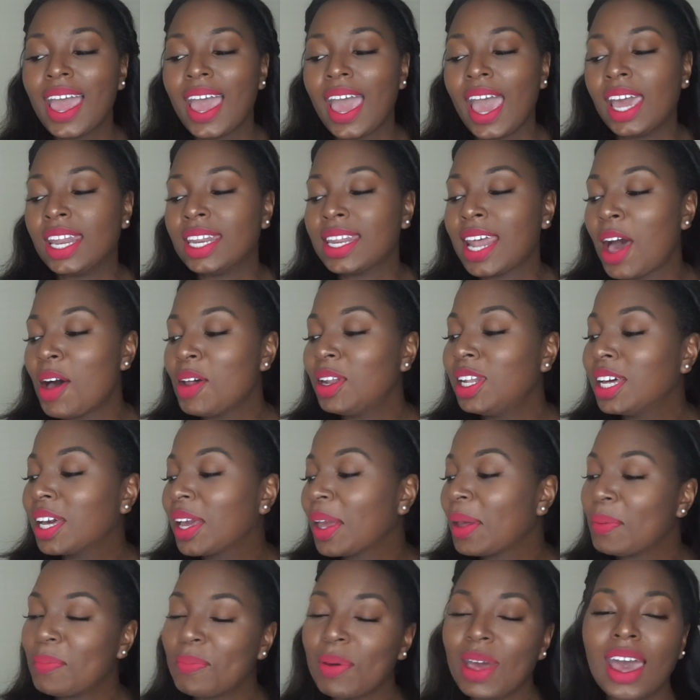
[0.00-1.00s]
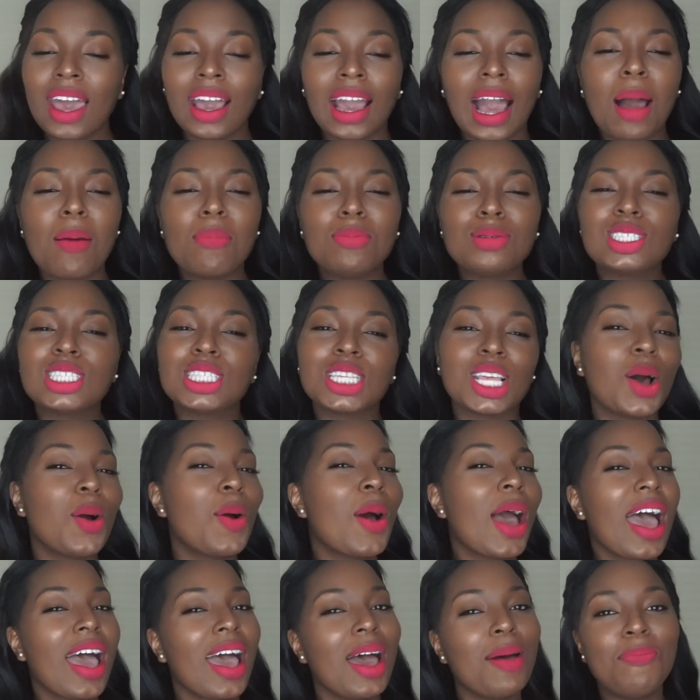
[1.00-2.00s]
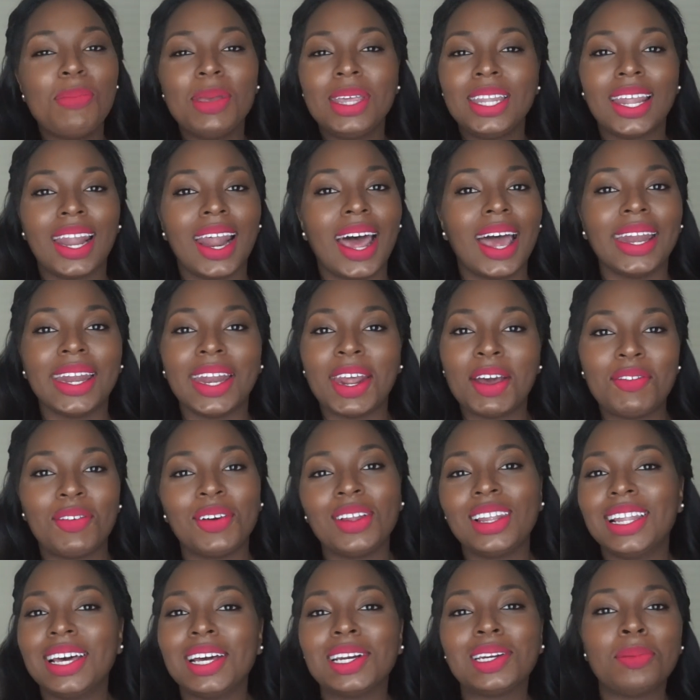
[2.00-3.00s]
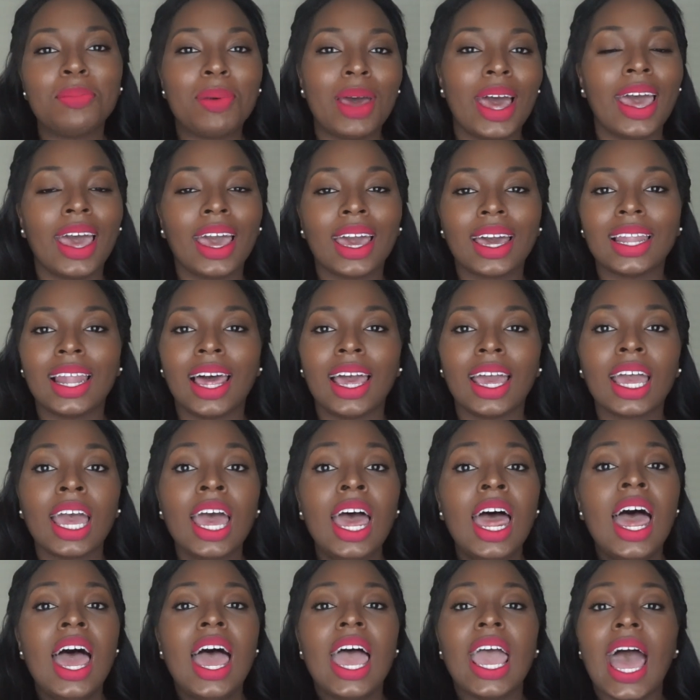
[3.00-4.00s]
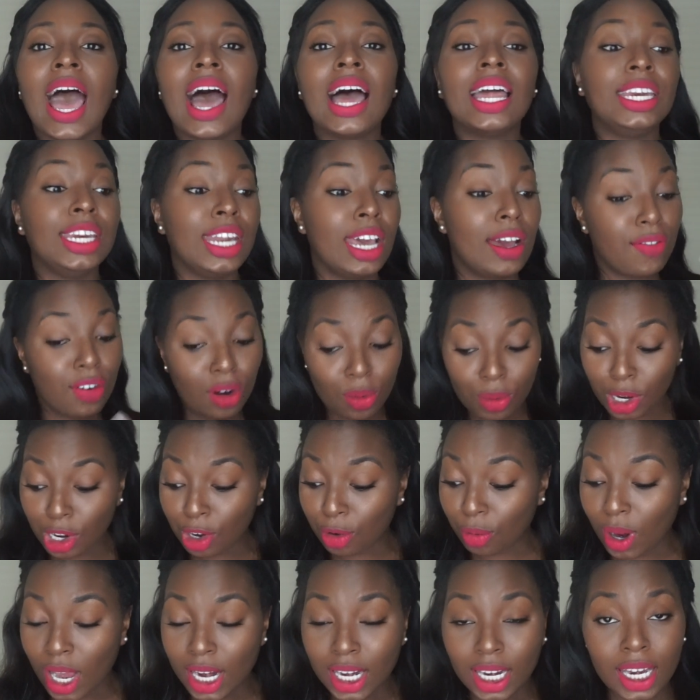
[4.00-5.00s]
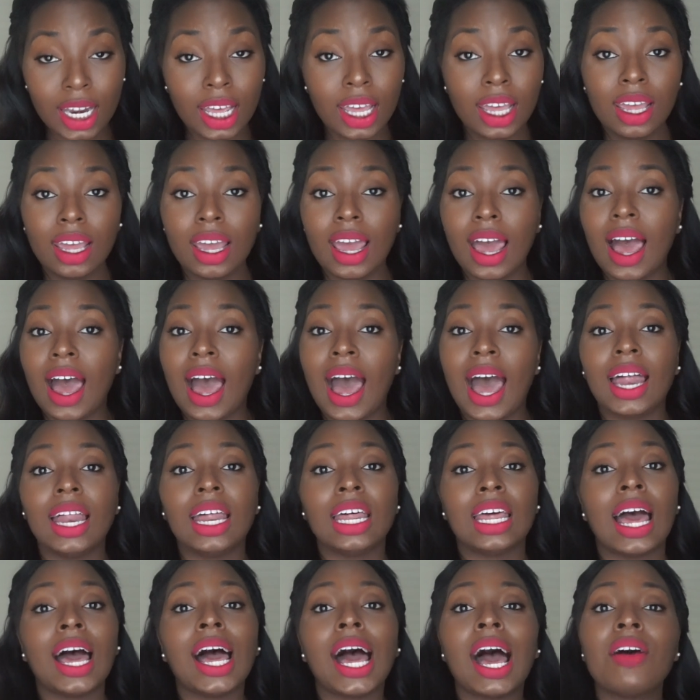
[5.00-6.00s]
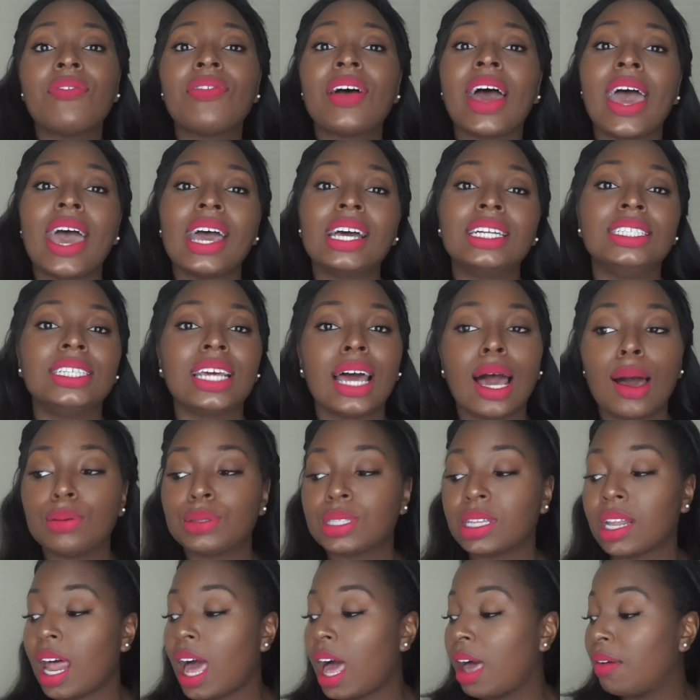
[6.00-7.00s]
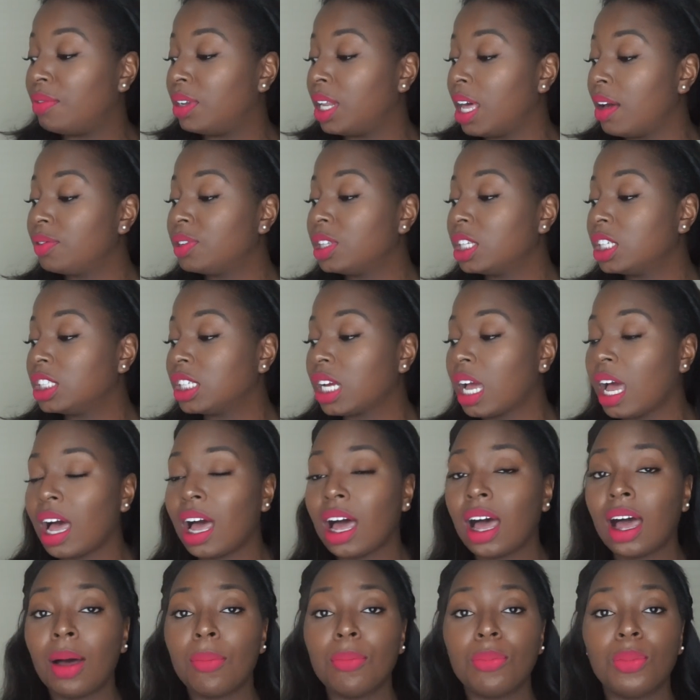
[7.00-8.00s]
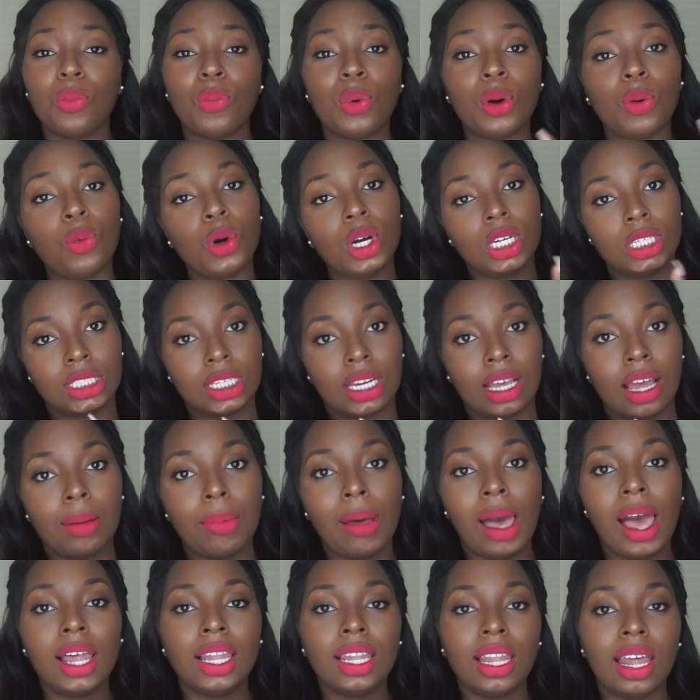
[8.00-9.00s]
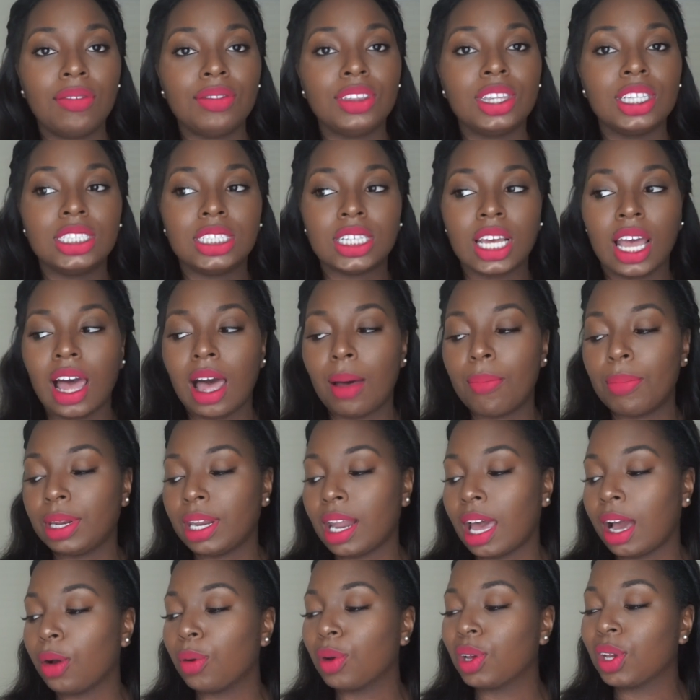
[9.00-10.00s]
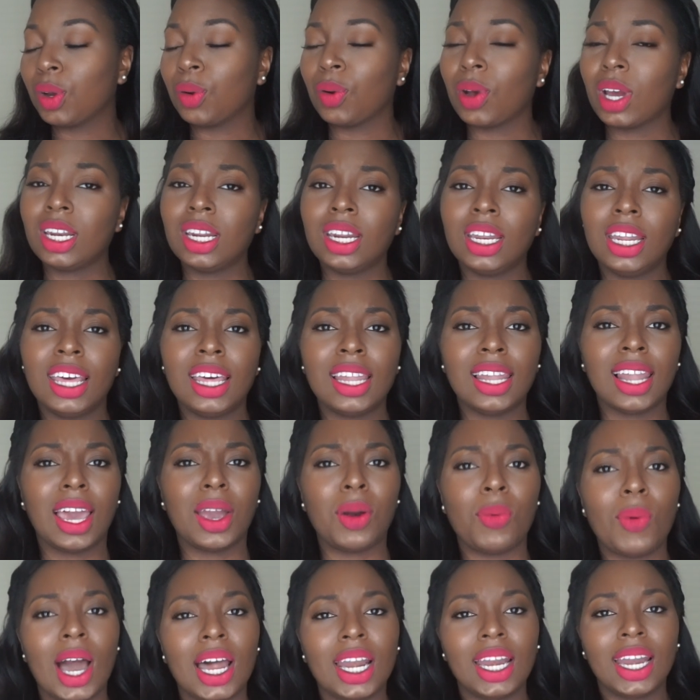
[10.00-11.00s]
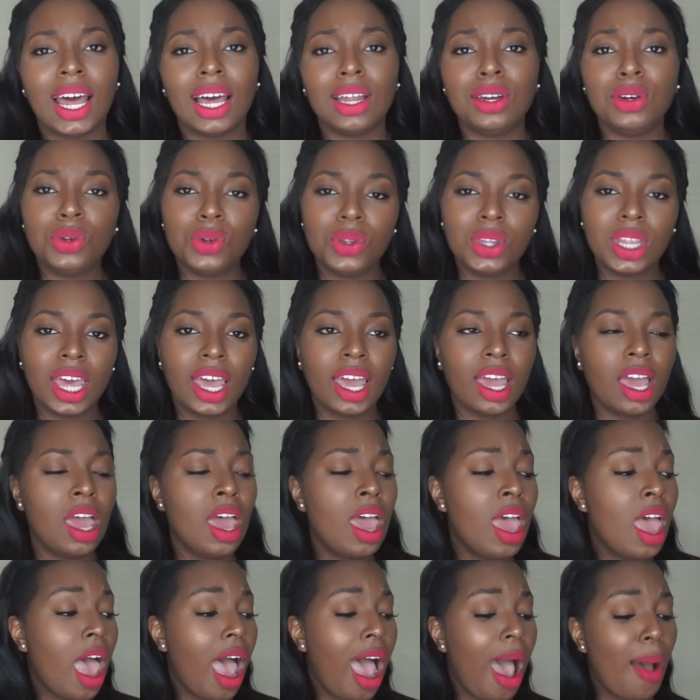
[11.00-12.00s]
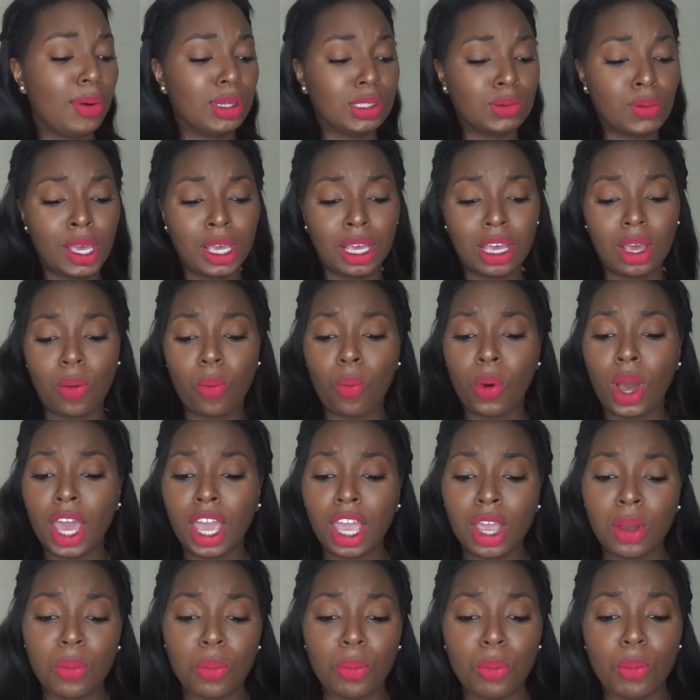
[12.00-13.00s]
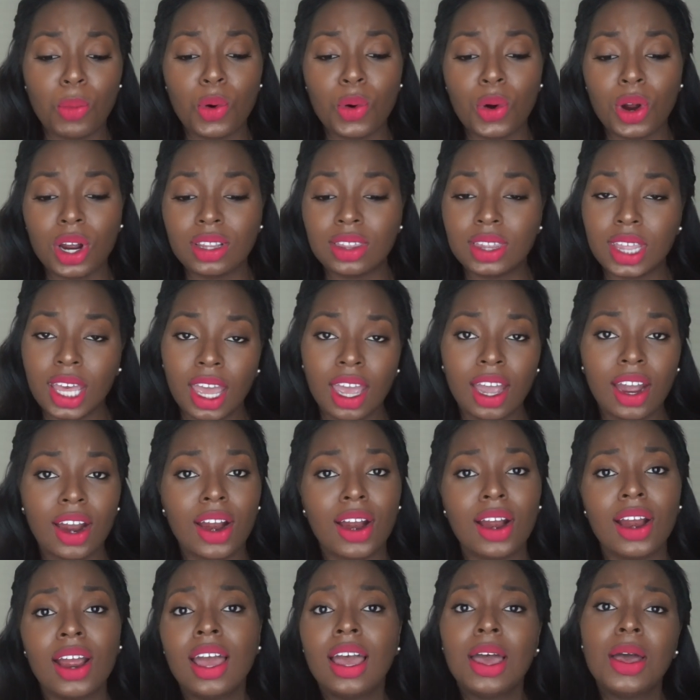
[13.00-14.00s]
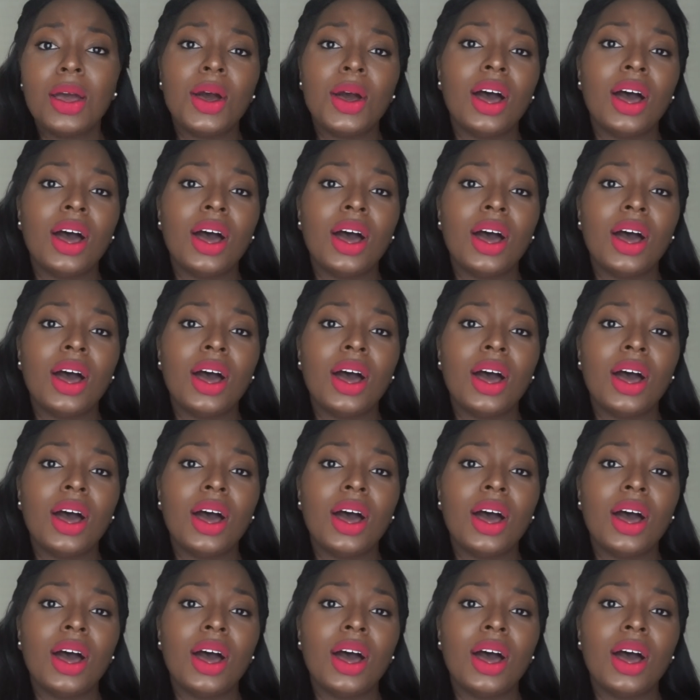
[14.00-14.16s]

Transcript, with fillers: and now looking back, I'm so happy that I never looked back. Like I never regretted it. I, I've had jobs that I've left the job, well one job, I left the job and I regretted it. Like why did I do that? I was making way more there.